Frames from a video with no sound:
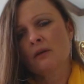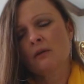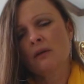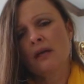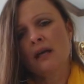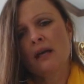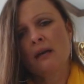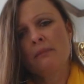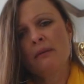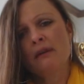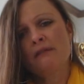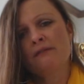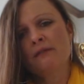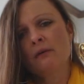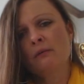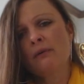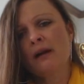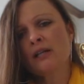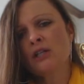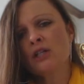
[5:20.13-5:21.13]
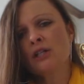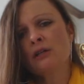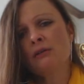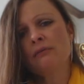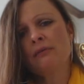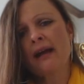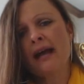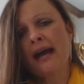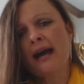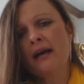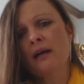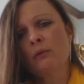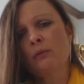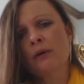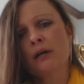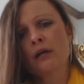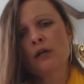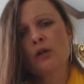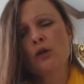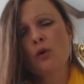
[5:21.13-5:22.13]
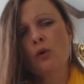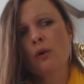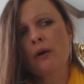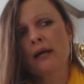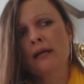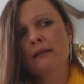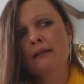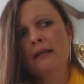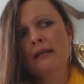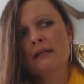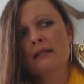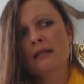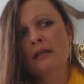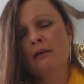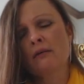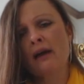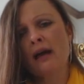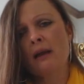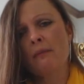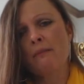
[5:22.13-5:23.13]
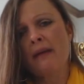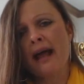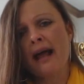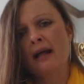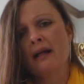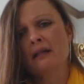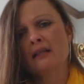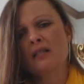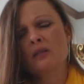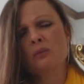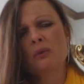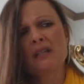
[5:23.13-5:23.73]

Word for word: Okay, but if we're rushing around and we're ignoring things that are out of balance,